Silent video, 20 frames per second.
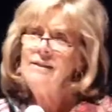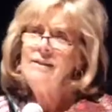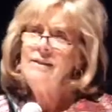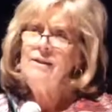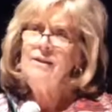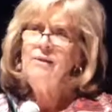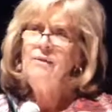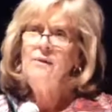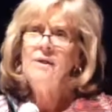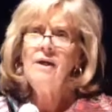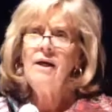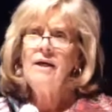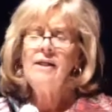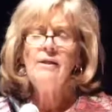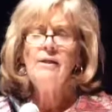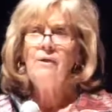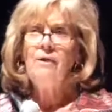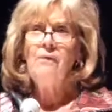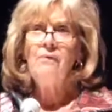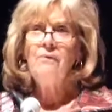you and I
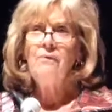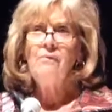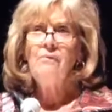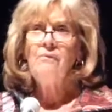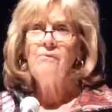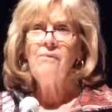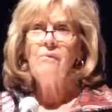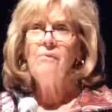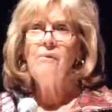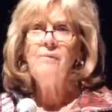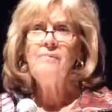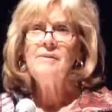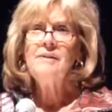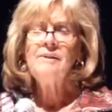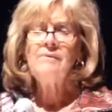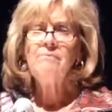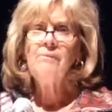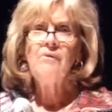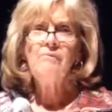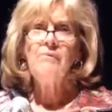know the
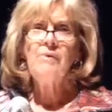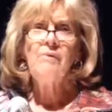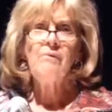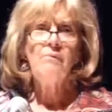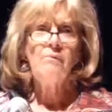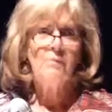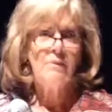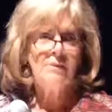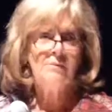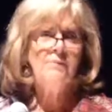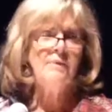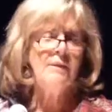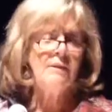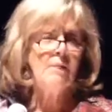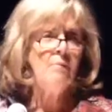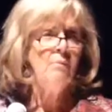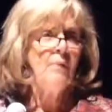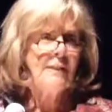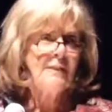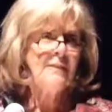women's movement was really
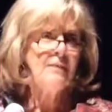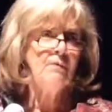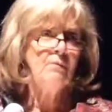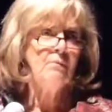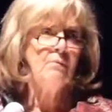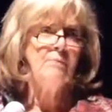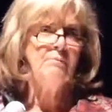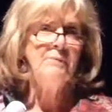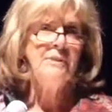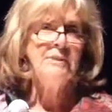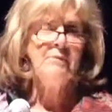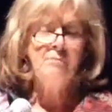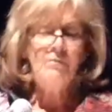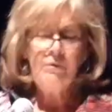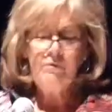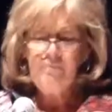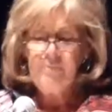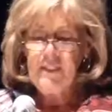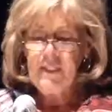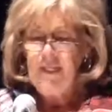a Western women's
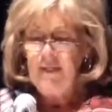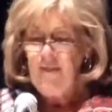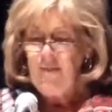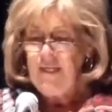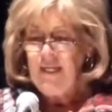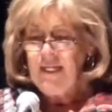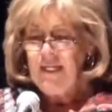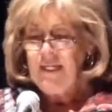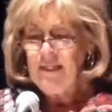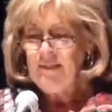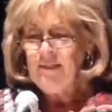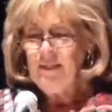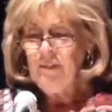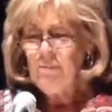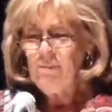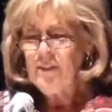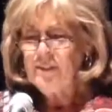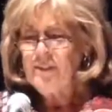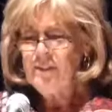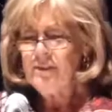movement. It
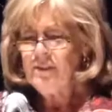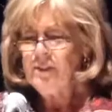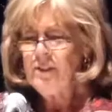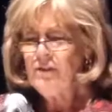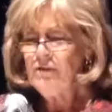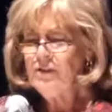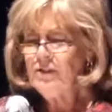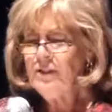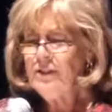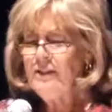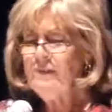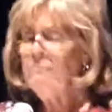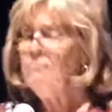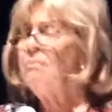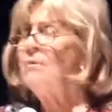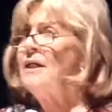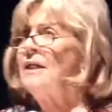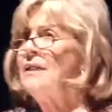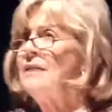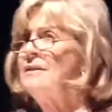wasn't hugely
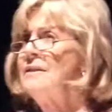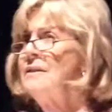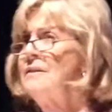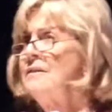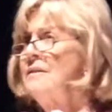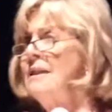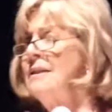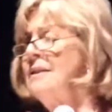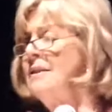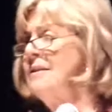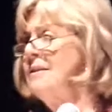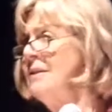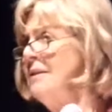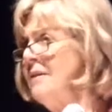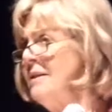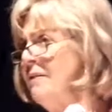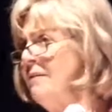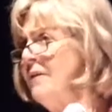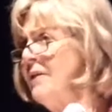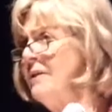embraced in any
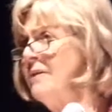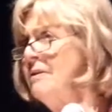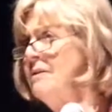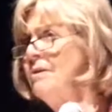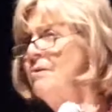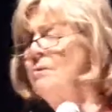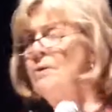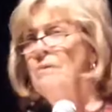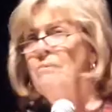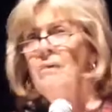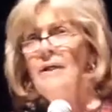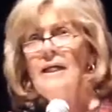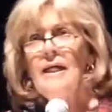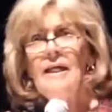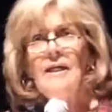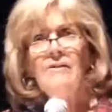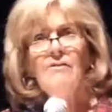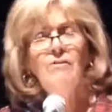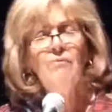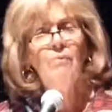significant degree by
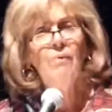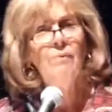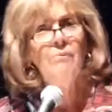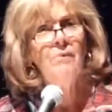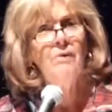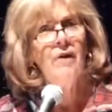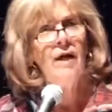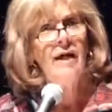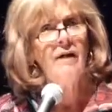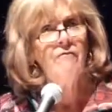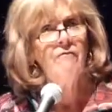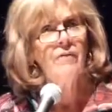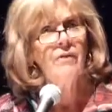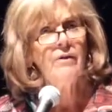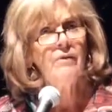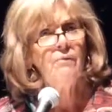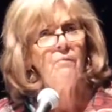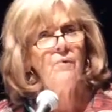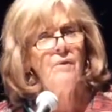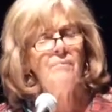Asian women or
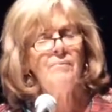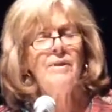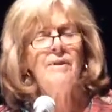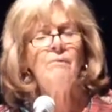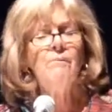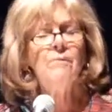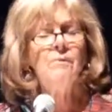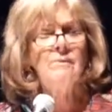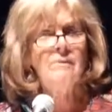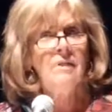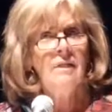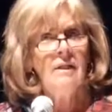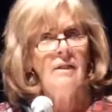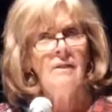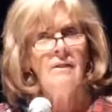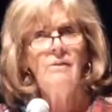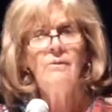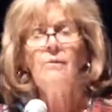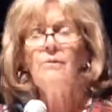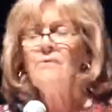African women. It was
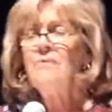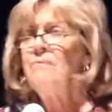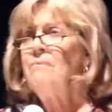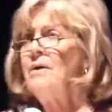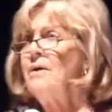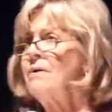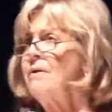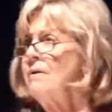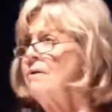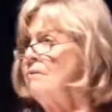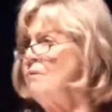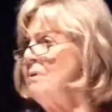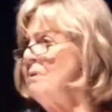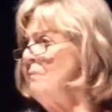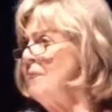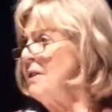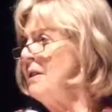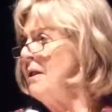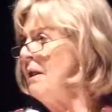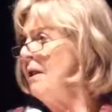North American
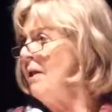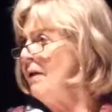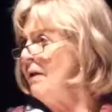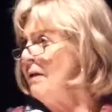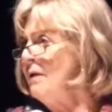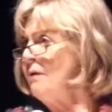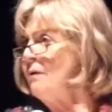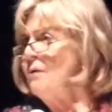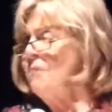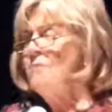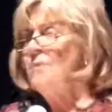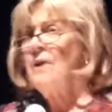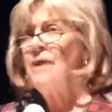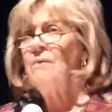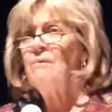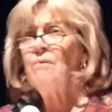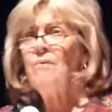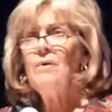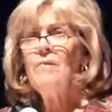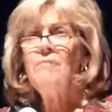women,
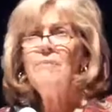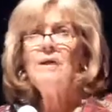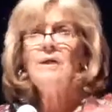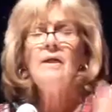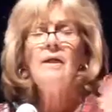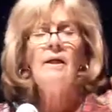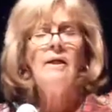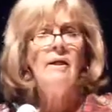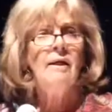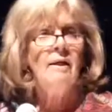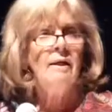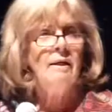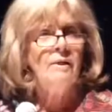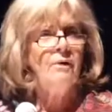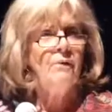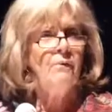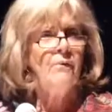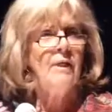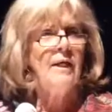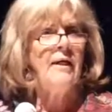European women,
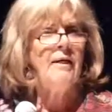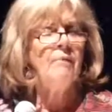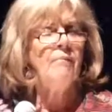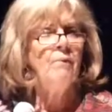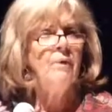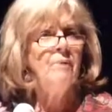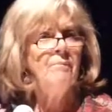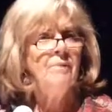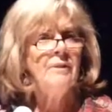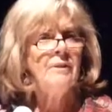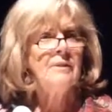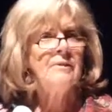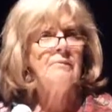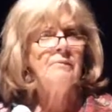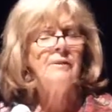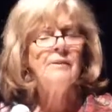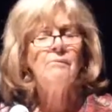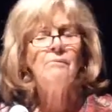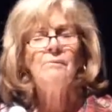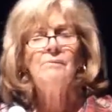UK women,
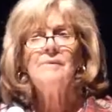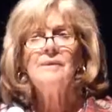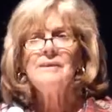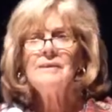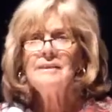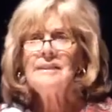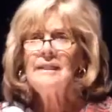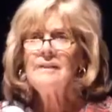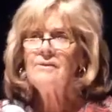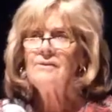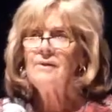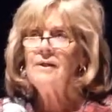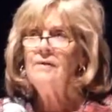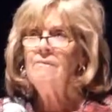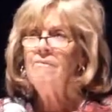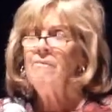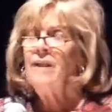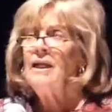Australian women, etc.